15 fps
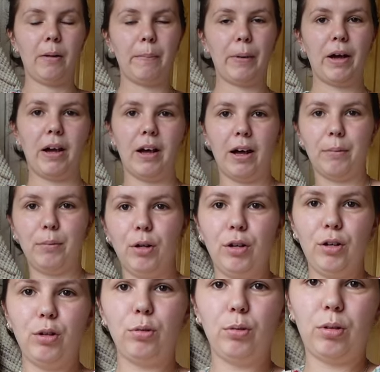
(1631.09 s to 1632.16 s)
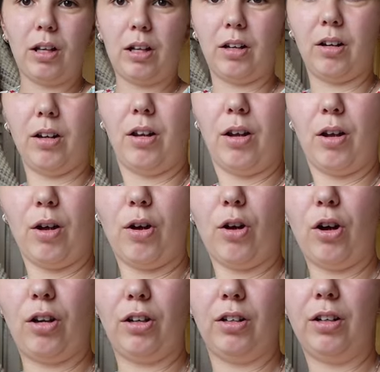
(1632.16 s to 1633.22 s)
but I'm not one hundred percent
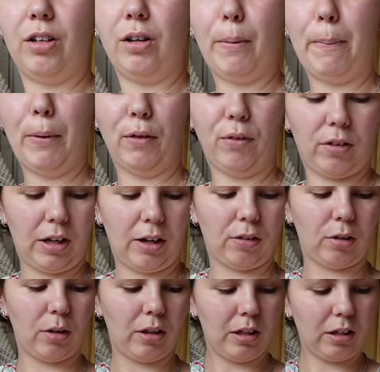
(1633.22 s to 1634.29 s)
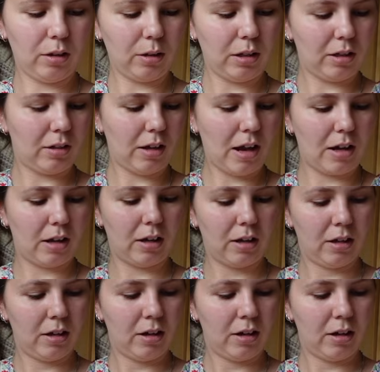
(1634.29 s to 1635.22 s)
on puff sleeves, so I think I'm going to take